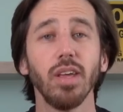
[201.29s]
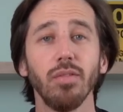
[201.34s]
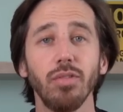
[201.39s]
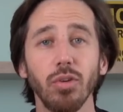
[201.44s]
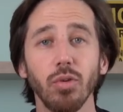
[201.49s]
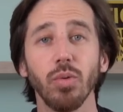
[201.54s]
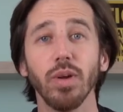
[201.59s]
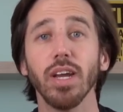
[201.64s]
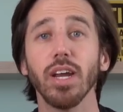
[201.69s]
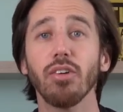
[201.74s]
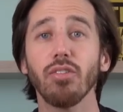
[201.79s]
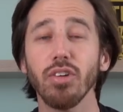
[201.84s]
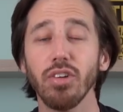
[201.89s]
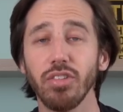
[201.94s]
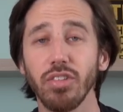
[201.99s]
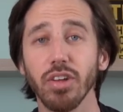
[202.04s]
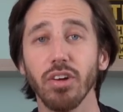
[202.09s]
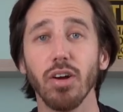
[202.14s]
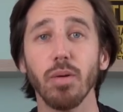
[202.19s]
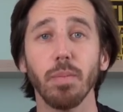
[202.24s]
If you
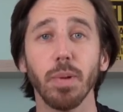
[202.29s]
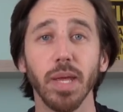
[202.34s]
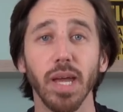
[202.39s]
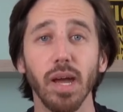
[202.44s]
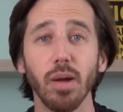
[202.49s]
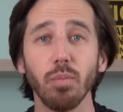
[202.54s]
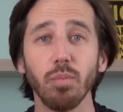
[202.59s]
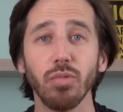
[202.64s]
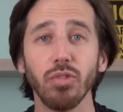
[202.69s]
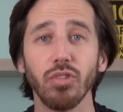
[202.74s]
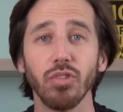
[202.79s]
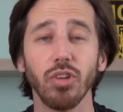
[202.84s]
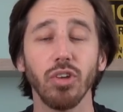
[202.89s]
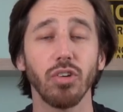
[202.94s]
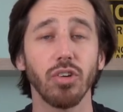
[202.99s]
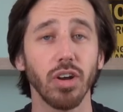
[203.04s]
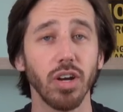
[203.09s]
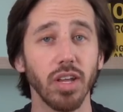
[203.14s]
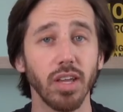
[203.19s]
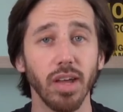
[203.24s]
increase the R P Ms,
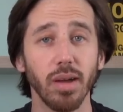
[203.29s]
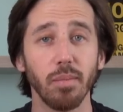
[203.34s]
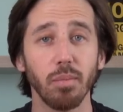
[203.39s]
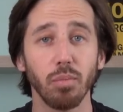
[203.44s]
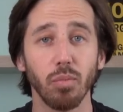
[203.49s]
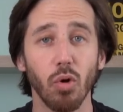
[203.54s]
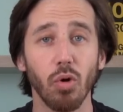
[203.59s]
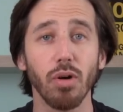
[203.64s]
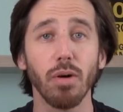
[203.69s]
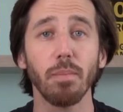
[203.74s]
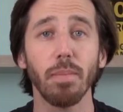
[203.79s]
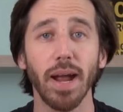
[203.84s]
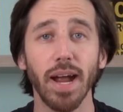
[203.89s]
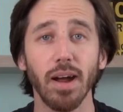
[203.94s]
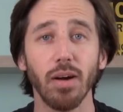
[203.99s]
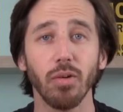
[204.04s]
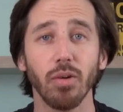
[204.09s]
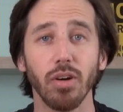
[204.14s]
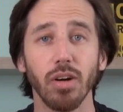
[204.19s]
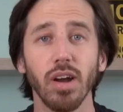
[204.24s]
you're going to get more
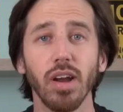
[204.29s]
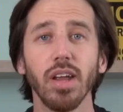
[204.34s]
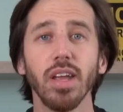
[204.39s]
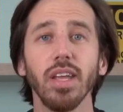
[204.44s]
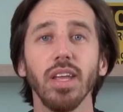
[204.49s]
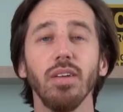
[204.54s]
power.